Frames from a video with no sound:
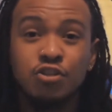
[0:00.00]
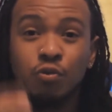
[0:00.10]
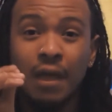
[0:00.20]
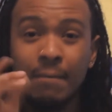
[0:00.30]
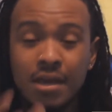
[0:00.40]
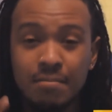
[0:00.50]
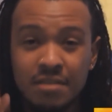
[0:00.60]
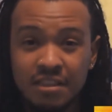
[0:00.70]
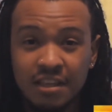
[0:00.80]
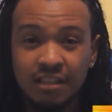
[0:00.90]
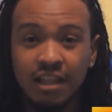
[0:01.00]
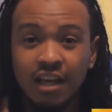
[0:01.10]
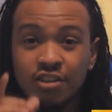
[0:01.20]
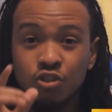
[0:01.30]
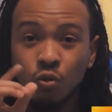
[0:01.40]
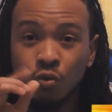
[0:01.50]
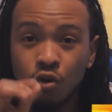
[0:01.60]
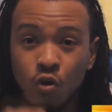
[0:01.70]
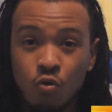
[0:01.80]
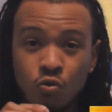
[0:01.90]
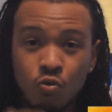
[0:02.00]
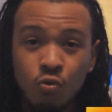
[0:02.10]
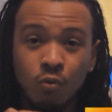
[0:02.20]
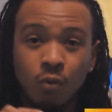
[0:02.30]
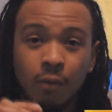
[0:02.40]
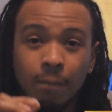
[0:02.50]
So that made me think, like, so Goku